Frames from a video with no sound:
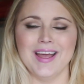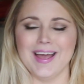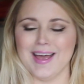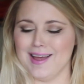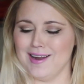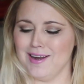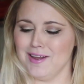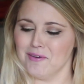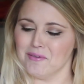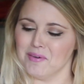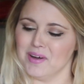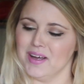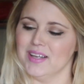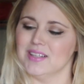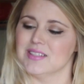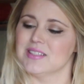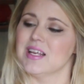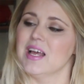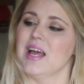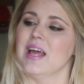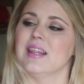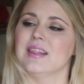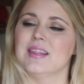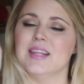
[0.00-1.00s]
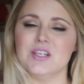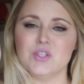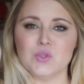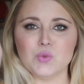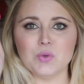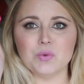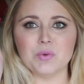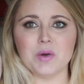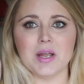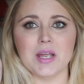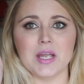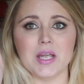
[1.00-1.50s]
Anyways, this
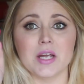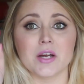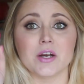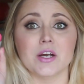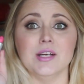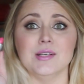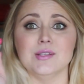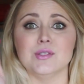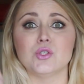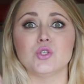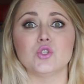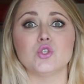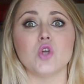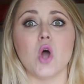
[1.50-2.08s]
one right here is